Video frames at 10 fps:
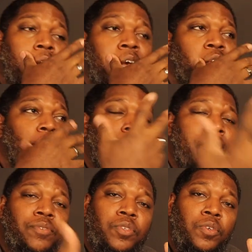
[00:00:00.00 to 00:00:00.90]
and you
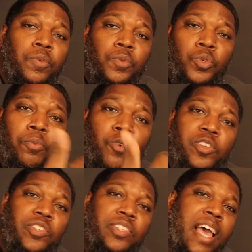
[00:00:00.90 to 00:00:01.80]
have to do
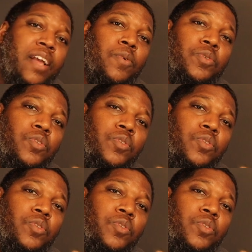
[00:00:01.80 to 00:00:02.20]
more cycles